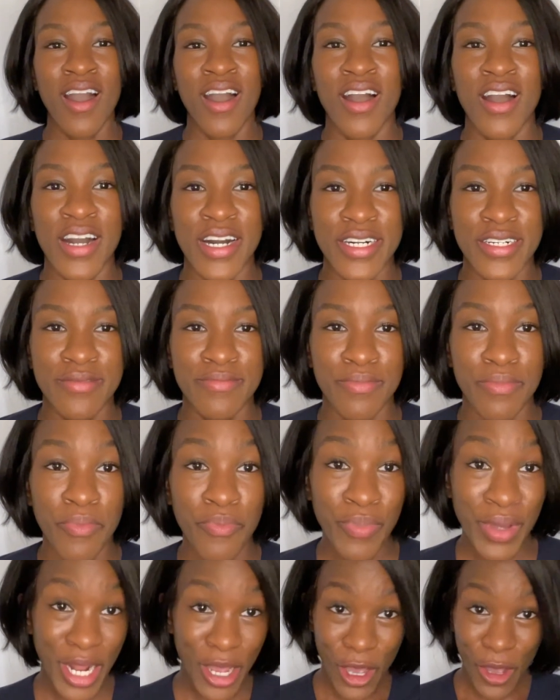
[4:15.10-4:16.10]
Um,
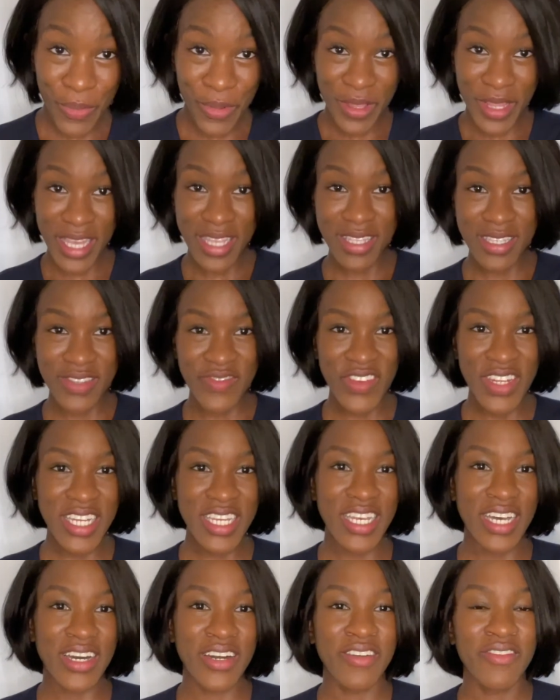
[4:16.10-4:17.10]
but I hope you like this
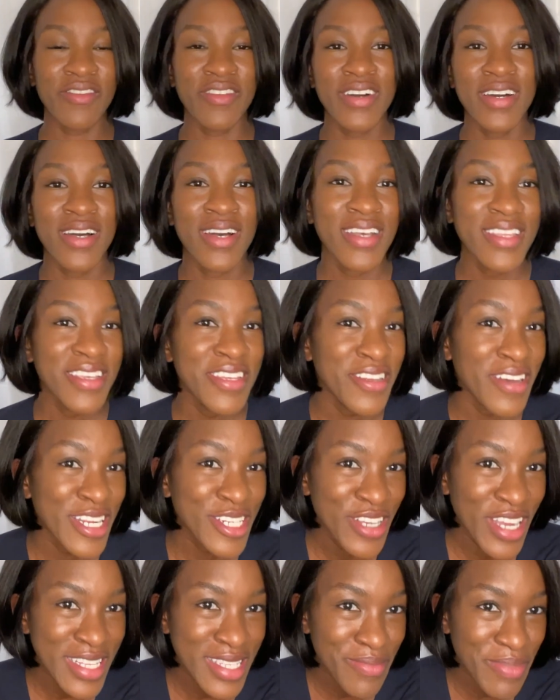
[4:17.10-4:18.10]
video you know, I
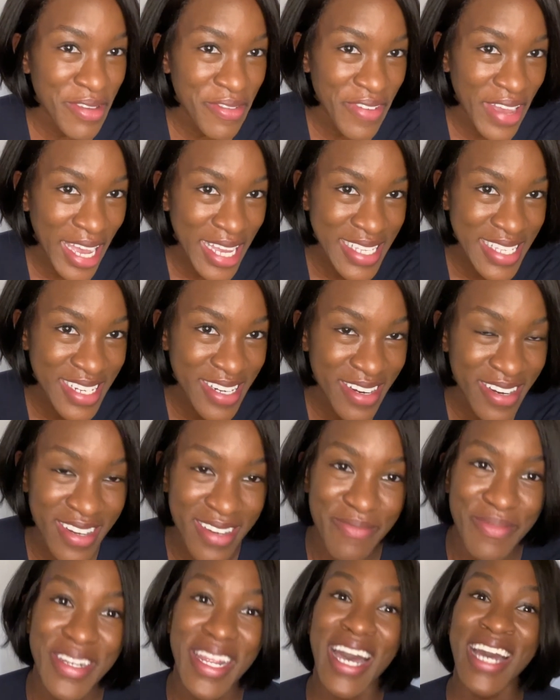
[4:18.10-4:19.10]
try to be faster,
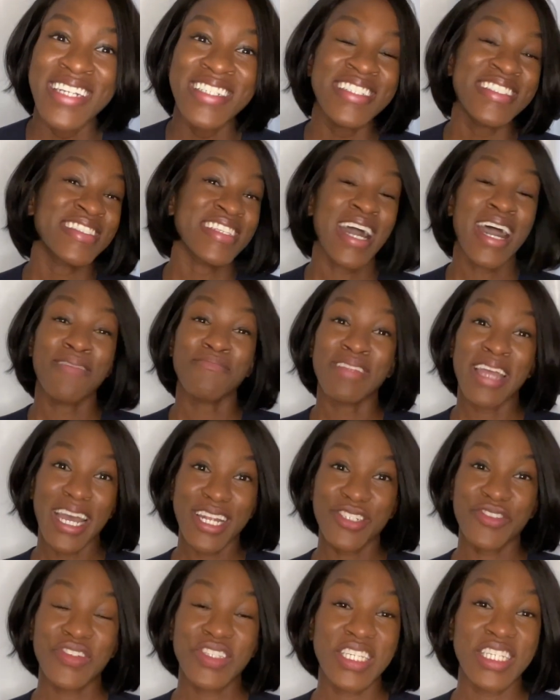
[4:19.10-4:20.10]
but I just, I'm
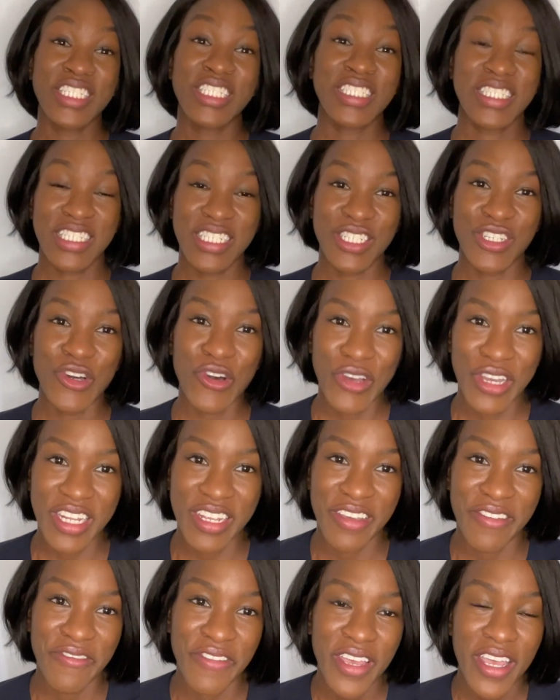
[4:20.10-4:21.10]
naturally just a
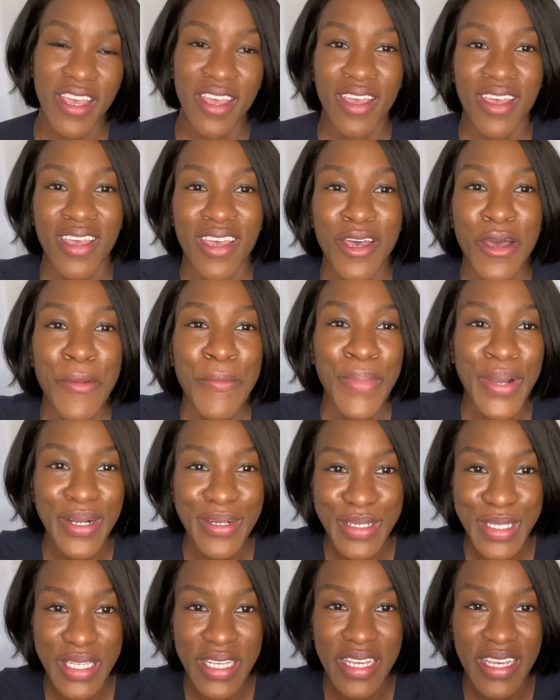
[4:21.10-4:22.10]
talkative
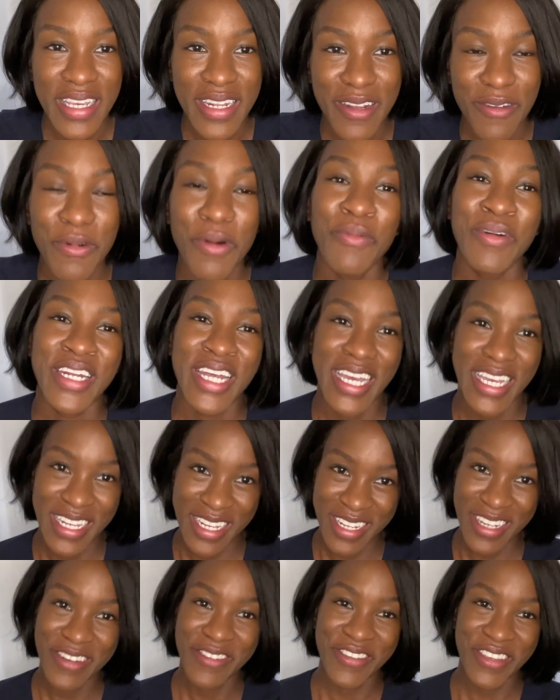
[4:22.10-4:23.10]
person. Well, when I
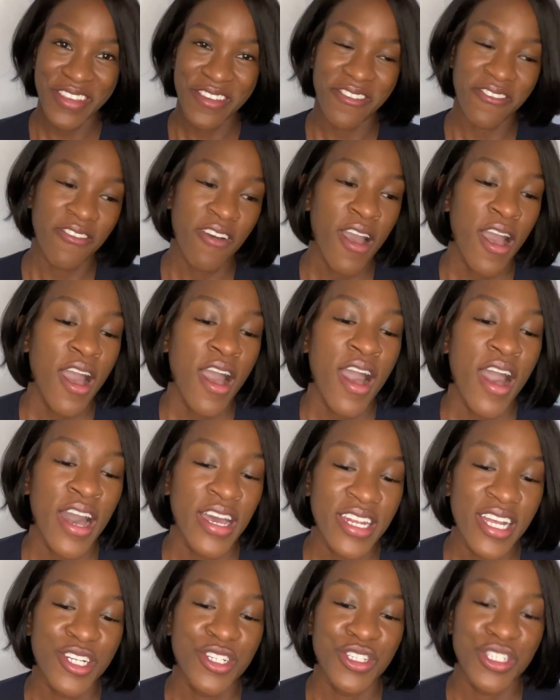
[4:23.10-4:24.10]
know you, I
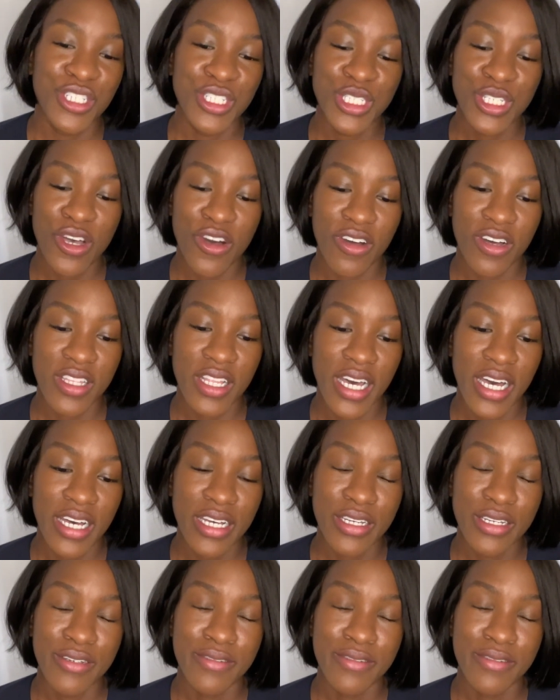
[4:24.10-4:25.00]
naturally just talk a lot.